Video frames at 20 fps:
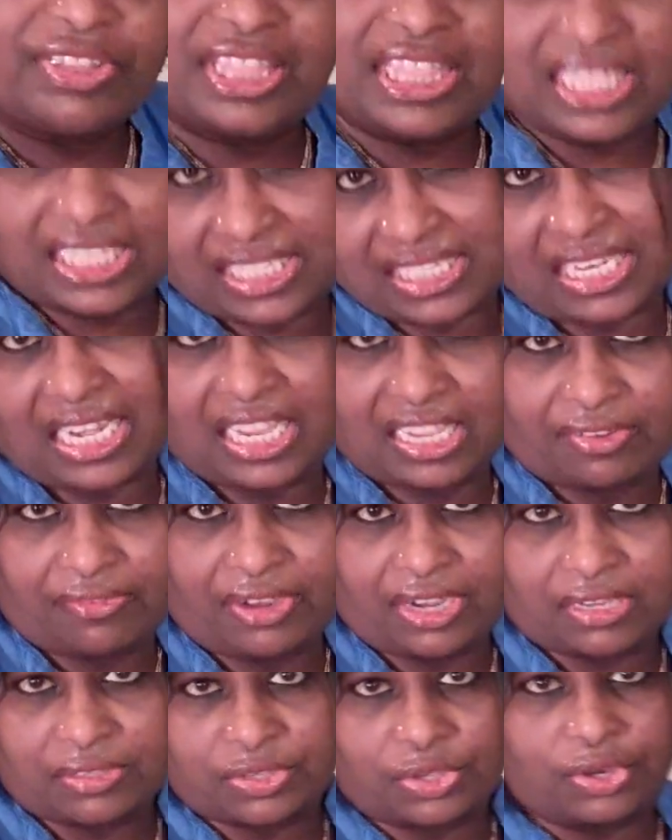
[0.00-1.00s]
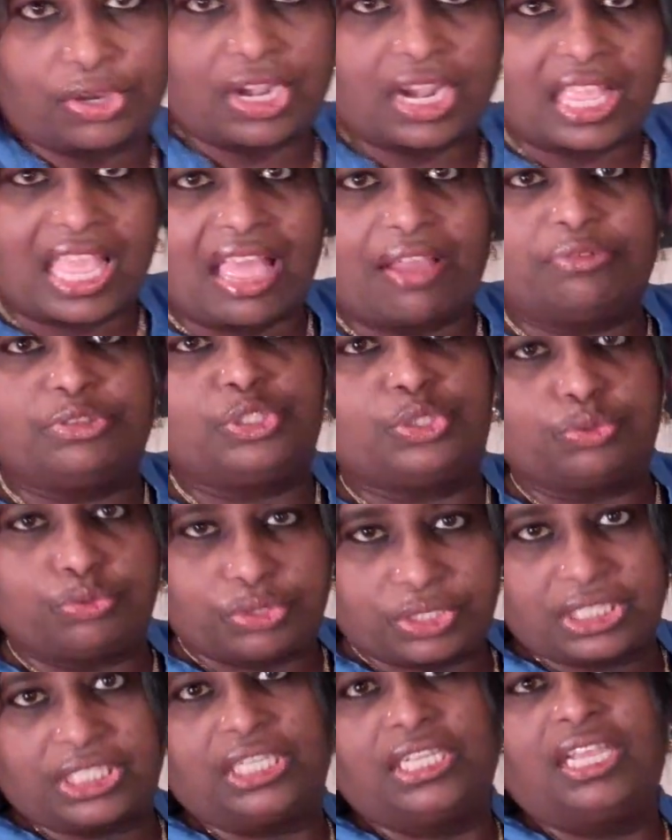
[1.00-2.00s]
with this liquid so it will have
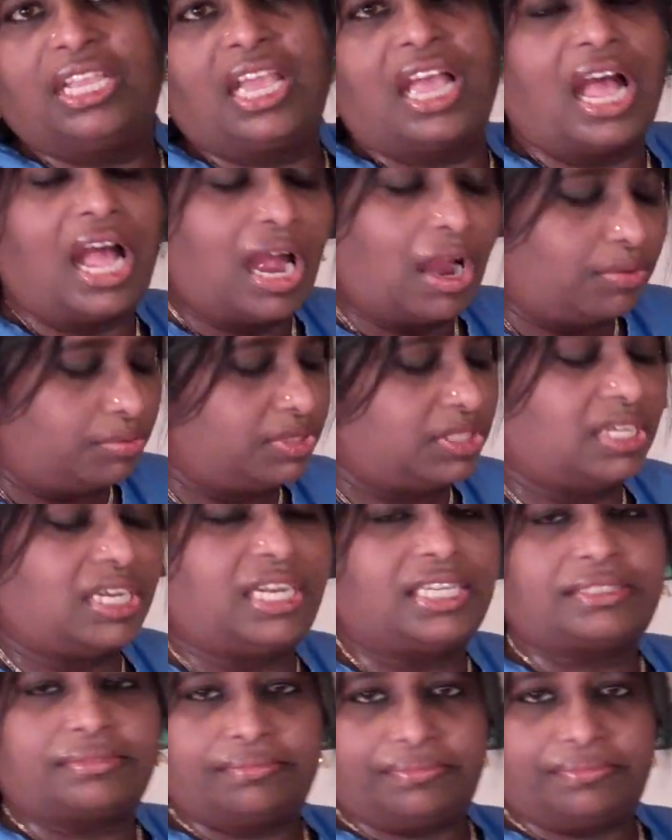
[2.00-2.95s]
juicy outside.